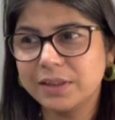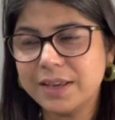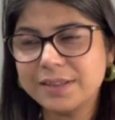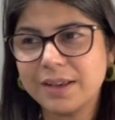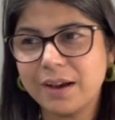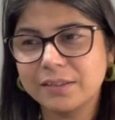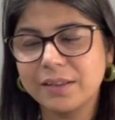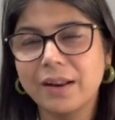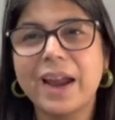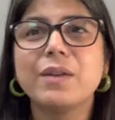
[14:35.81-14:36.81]
these are
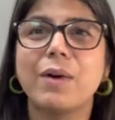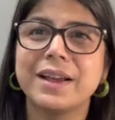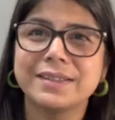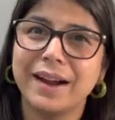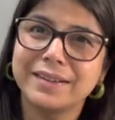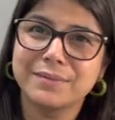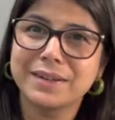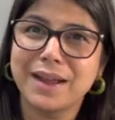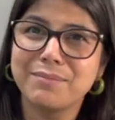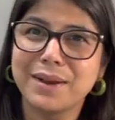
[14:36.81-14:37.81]
the line wise item
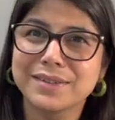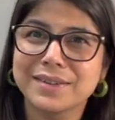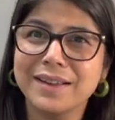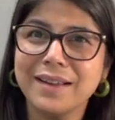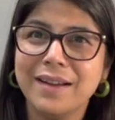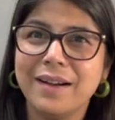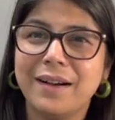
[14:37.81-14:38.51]
that I'm mentioning.